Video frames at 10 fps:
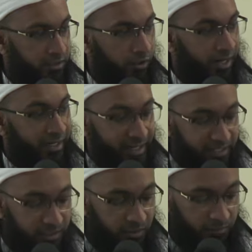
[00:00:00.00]
or
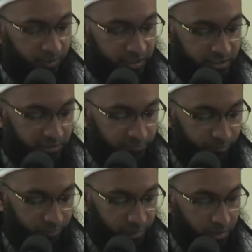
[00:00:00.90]
against a person
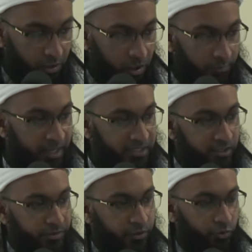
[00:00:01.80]
based
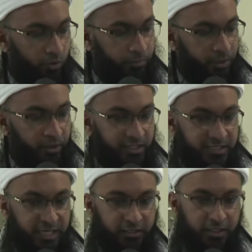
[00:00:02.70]
on the group or the
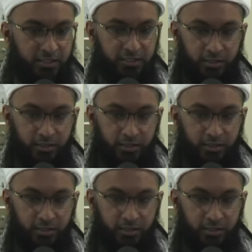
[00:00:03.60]
status